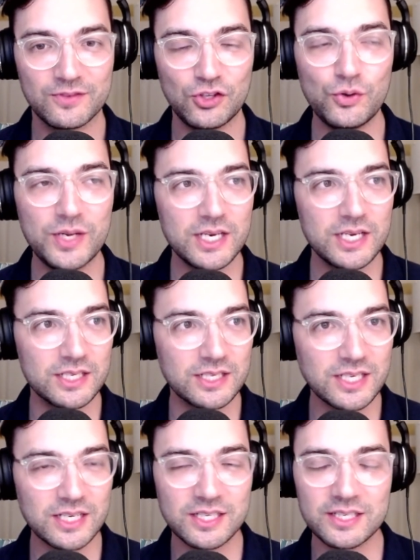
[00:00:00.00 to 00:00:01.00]
You need
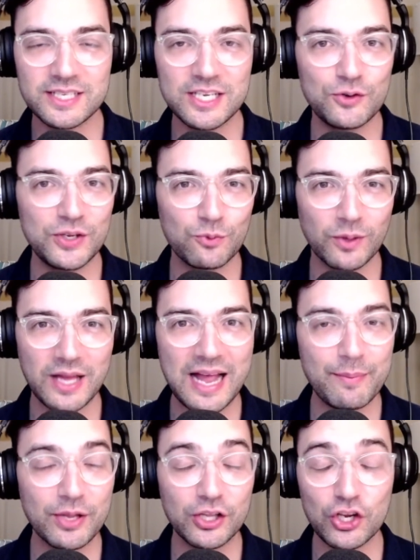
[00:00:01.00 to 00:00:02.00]
consistency. You need
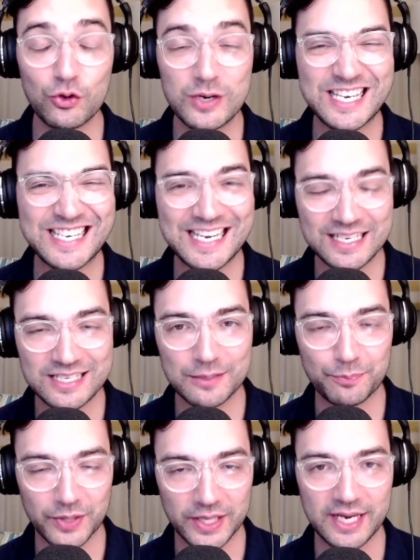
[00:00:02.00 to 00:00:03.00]
reliability. You need
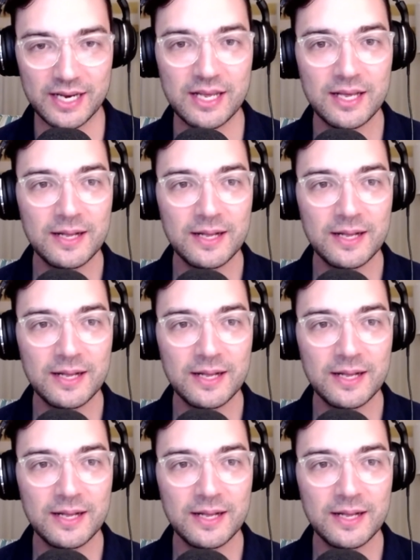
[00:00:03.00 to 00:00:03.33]
discipline